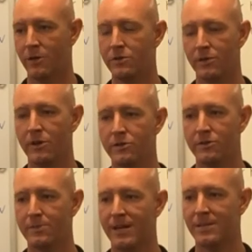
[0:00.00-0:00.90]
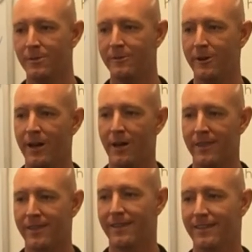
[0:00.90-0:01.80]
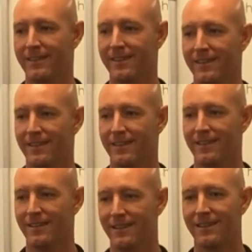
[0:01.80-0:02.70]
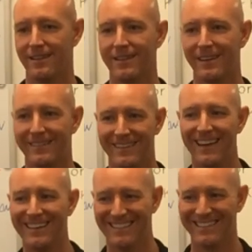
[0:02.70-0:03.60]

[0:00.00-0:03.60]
Who's, who's responsible for your health? If I didn't come to